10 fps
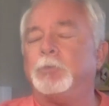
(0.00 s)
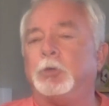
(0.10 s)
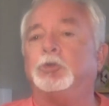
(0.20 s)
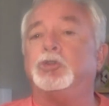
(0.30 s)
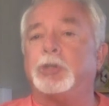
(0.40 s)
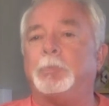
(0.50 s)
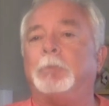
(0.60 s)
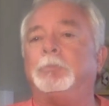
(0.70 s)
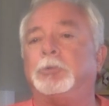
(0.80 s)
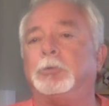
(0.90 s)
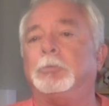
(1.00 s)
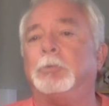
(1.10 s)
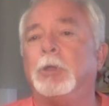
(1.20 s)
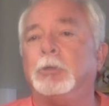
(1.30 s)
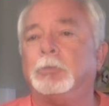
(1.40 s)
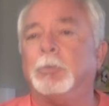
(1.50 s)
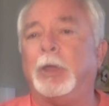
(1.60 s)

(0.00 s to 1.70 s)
you know to ship them to wow.